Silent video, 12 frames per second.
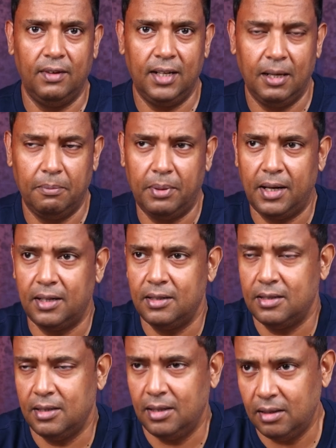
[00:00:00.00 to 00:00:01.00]
very
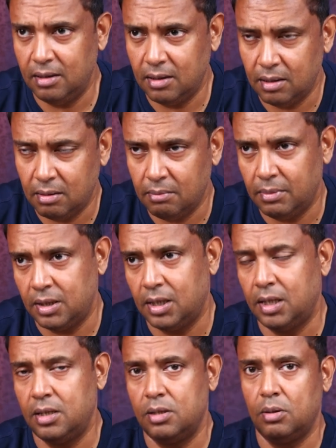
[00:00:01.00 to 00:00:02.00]
apparent in
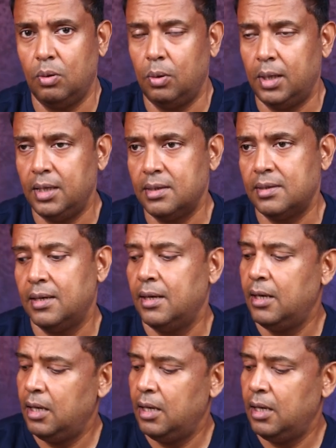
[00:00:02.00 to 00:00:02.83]
Bajaj Holdings